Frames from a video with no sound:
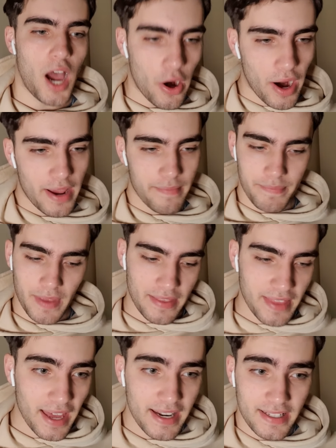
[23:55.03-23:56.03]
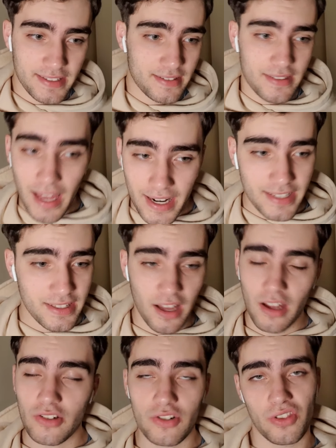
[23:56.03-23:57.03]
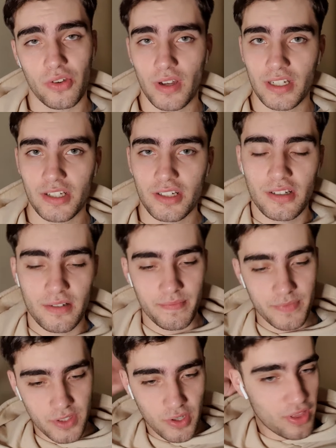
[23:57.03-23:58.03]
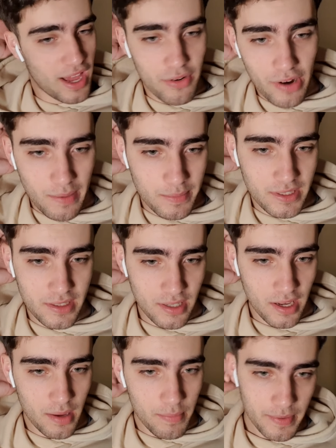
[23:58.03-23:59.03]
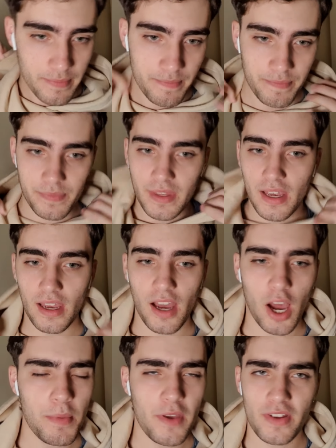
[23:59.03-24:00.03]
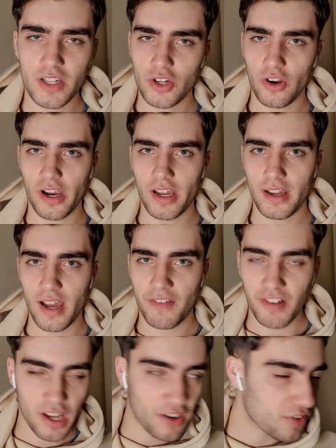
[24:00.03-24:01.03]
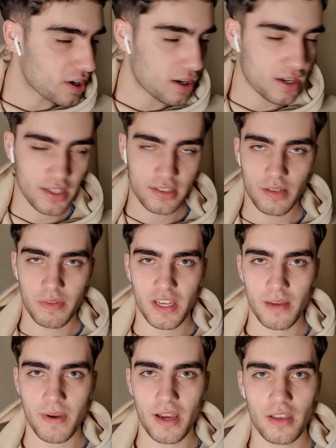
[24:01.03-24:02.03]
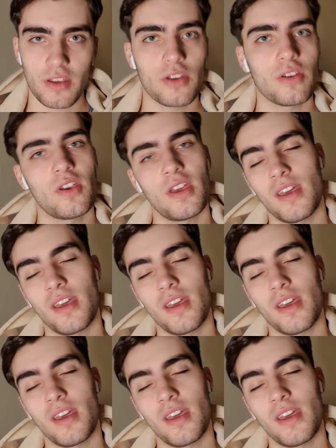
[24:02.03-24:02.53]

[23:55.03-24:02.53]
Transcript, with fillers: Alright, and that is that is the hundredth question. So that wraps this up. Hope you've enjoyed. I've loved learning something about you.